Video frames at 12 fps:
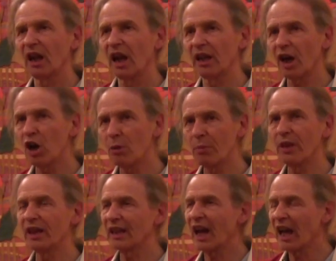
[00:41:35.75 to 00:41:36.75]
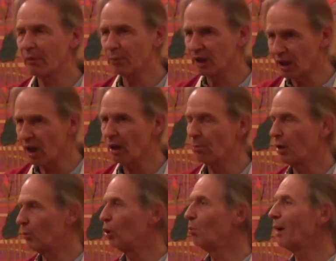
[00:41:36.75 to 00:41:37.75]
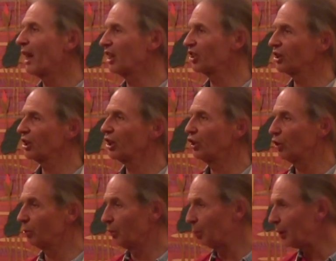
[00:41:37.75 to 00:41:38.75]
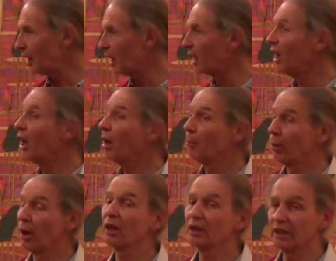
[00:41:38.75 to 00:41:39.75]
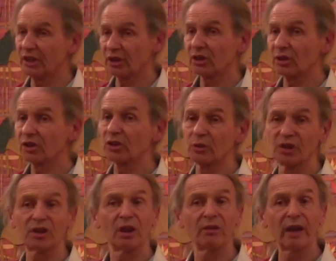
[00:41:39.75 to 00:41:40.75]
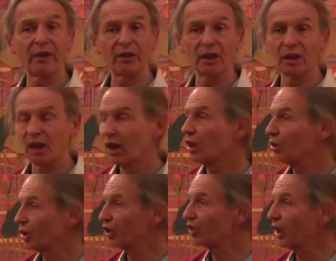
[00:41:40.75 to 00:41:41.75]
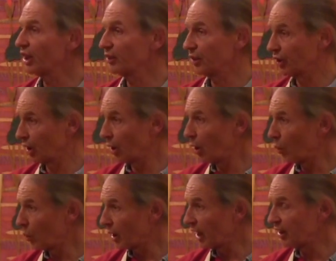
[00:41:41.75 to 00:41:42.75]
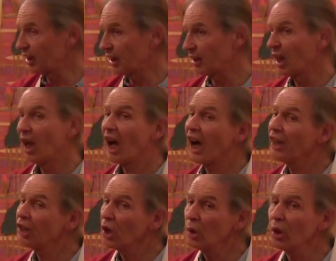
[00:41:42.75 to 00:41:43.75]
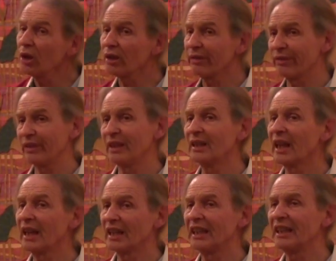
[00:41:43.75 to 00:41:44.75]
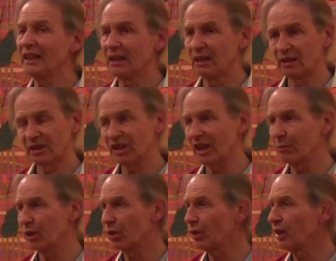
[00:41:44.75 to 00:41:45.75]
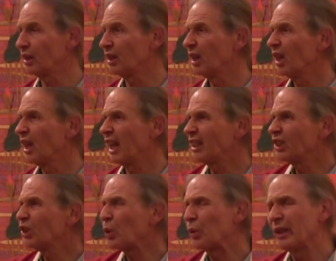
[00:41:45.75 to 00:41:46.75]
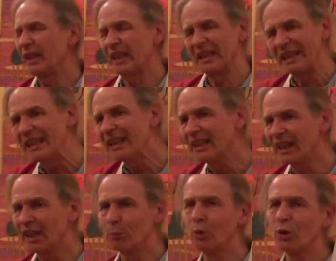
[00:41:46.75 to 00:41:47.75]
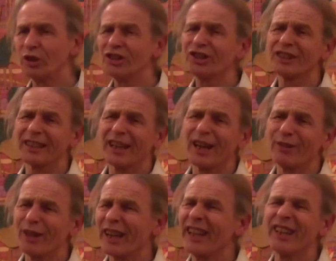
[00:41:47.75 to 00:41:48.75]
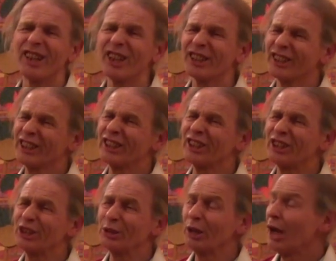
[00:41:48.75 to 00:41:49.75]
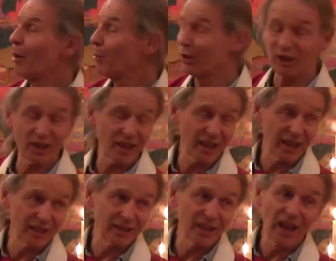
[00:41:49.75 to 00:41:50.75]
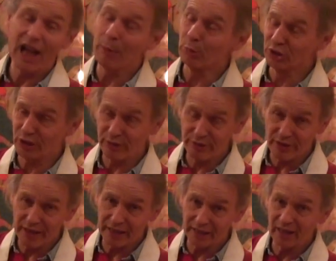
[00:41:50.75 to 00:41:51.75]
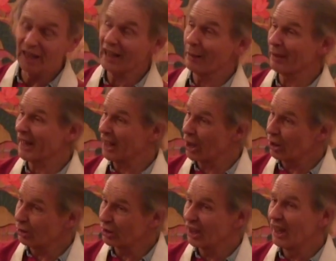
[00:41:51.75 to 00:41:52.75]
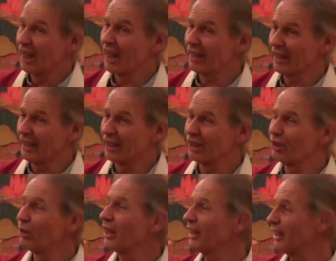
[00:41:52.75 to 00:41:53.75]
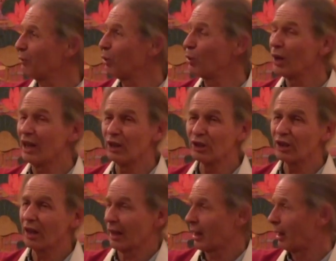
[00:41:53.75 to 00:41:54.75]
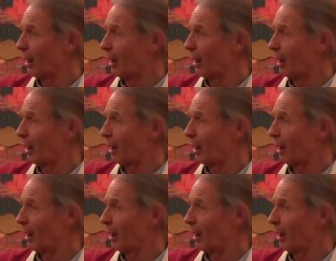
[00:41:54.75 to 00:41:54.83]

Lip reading: I hope that I have become a more balanced human being, partly as a consequence of having cross-dressed for so long when I did. I no longer feel that need to the same degree. It's not really a need anymore. It's just kind of like a nice thing to do. But on the other hand, I'm also vain. I'm getting old. I think, crikey, what would I look like?